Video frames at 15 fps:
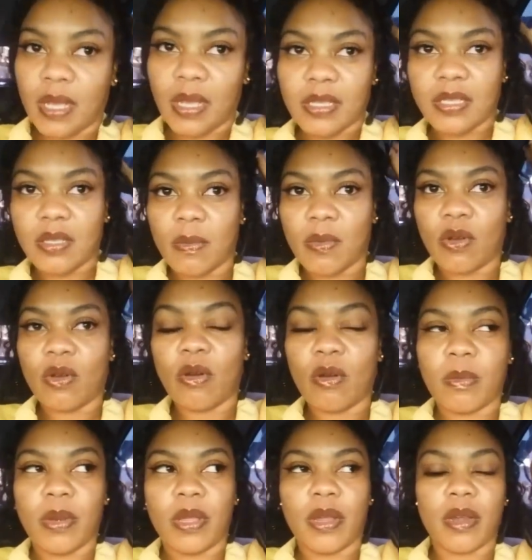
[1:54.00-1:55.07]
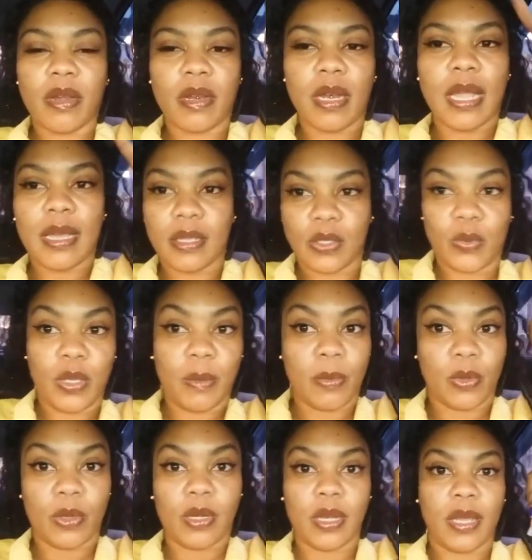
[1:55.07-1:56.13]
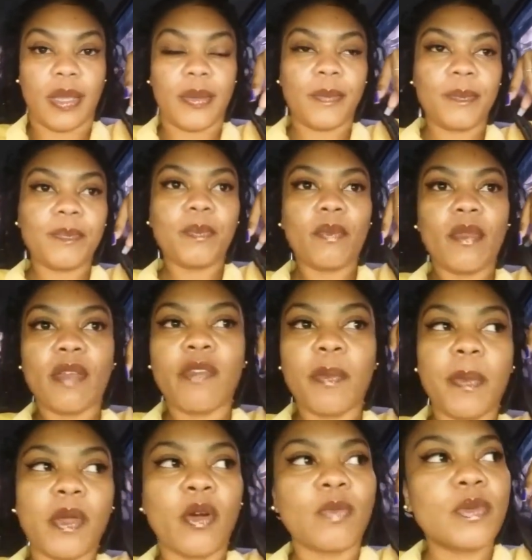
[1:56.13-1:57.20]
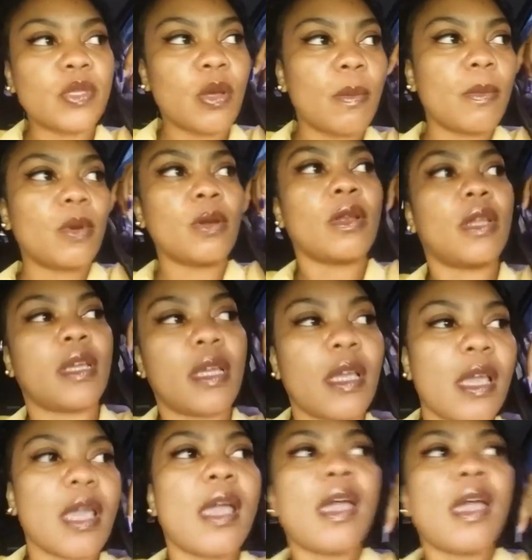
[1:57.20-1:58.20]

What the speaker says: Yeah, so I go up there last week Monday to pick up some money.